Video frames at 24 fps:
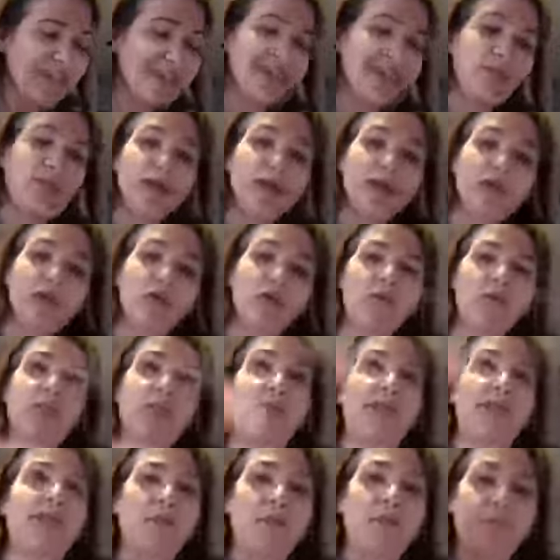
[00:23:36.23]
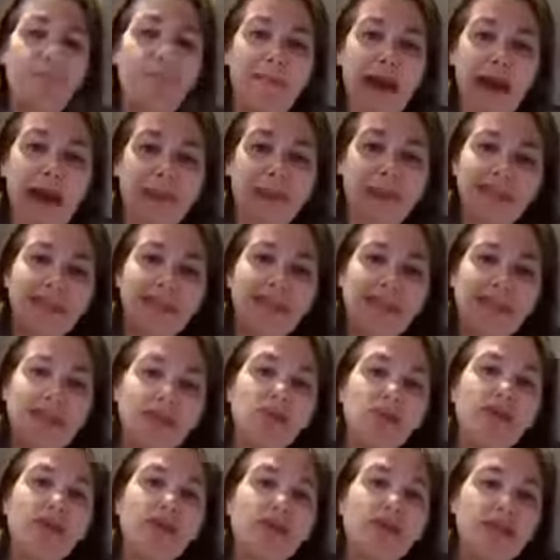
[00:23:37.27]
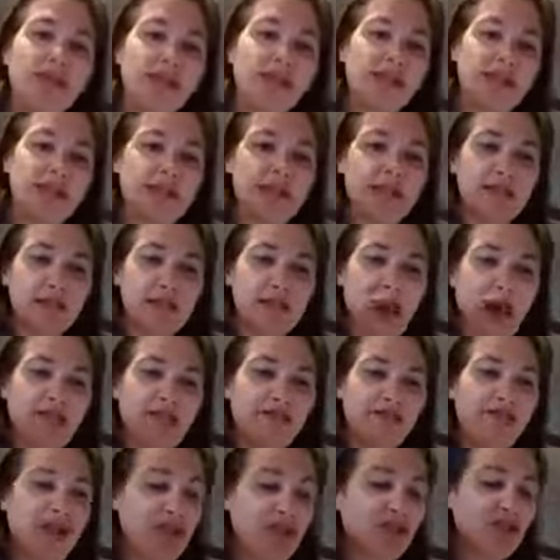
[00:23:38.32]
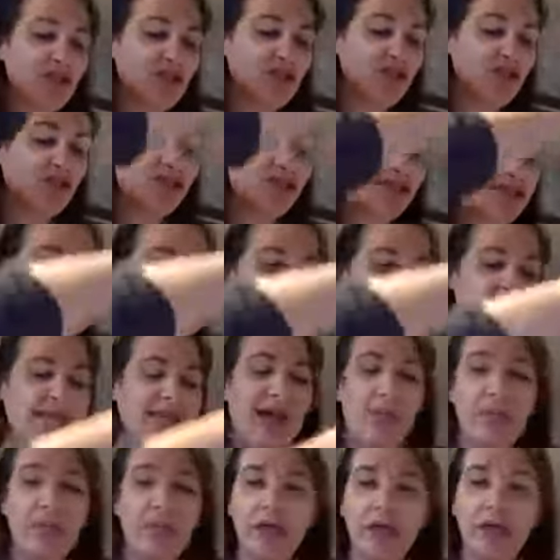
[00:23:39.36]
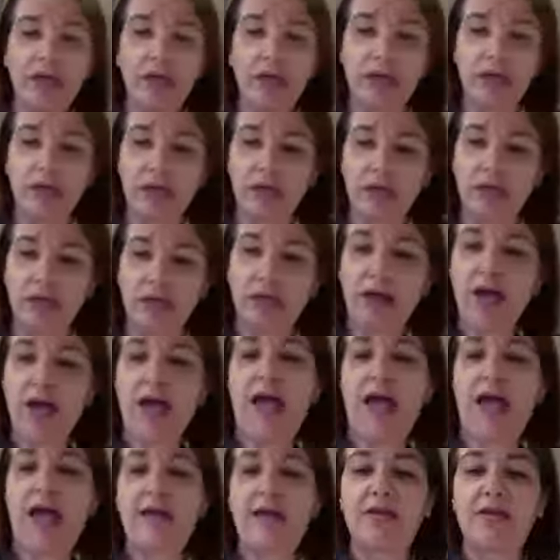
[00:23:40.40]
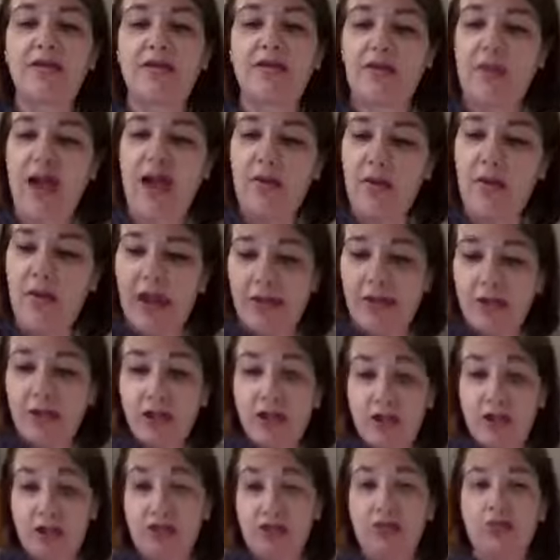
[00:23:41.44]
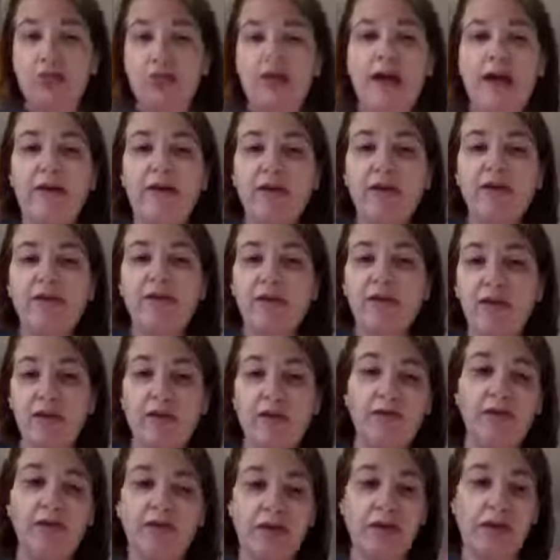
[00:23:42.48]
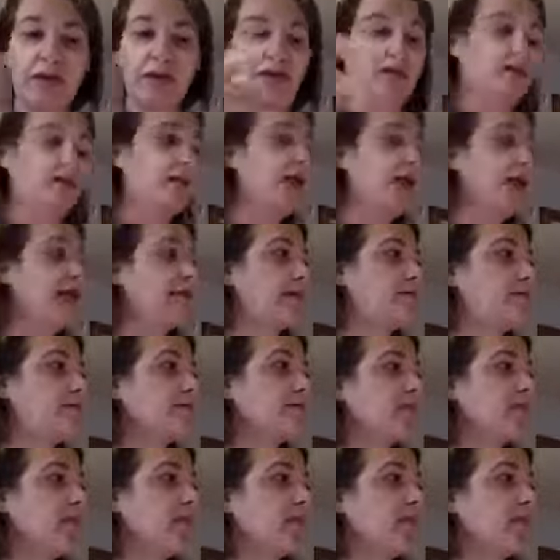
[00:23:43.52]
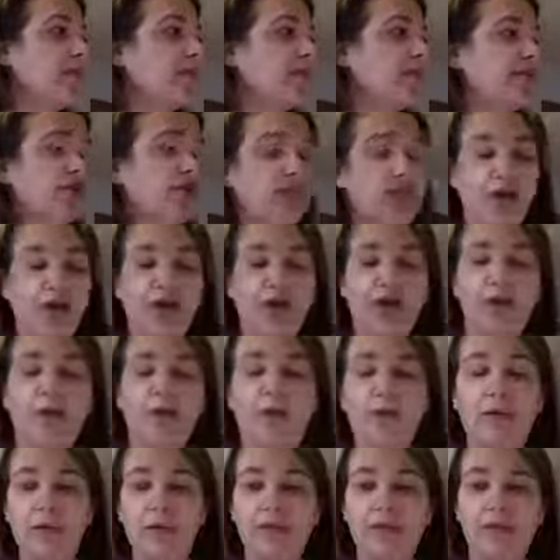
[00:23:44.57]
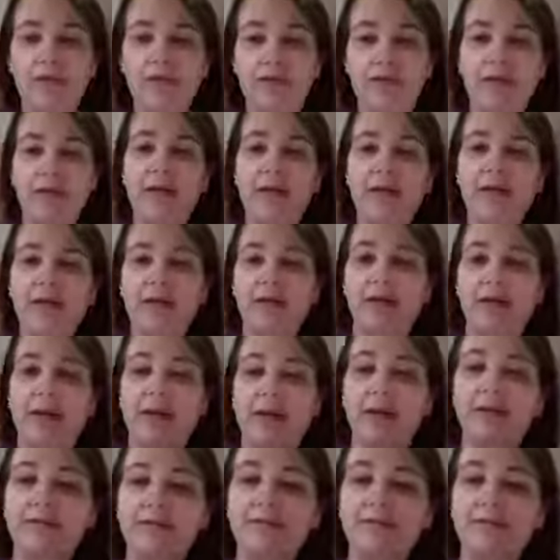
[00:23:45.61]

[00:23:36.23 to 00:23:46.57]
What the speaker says: I need one of those like mounty camera things that's above so you could see what's happening in here. And so that way I could show you without giving you freaking vertigo or whatever by